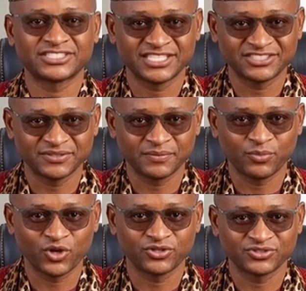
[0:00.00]
it,
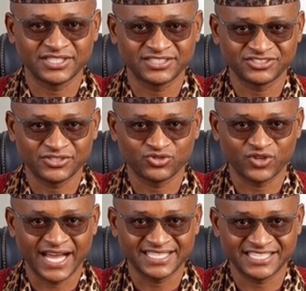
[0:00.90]
bottled it,
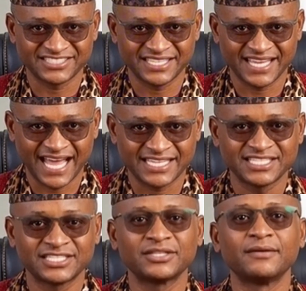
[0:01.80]
dried it, canned
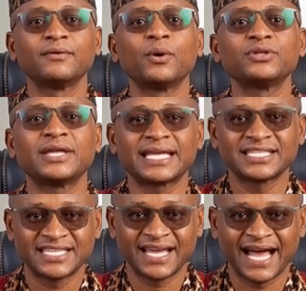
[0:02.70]
it, frozen
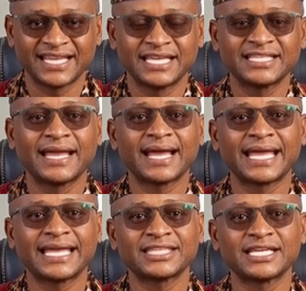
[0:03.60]
it, added
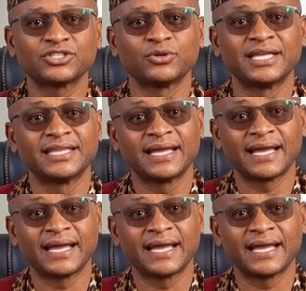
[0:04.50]
anything to it,